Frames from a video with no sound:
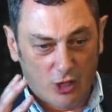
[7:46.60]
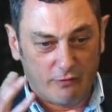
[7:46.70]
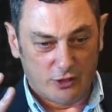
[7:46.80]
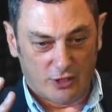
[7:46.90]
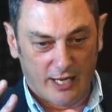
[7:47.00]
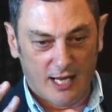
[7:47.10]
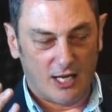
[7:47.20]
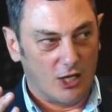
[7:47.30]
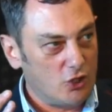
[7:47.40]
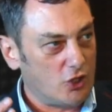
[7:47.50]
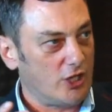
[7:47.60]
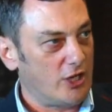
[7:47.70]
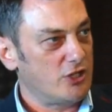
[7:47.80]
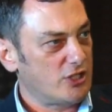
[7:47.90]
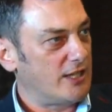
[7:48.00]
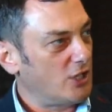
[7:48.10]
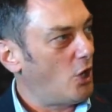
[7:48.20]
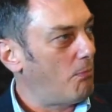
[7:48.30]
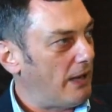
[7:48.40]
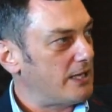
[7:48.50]
covers on it and I look and I understand the
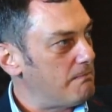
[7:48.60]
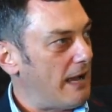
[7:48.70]
complex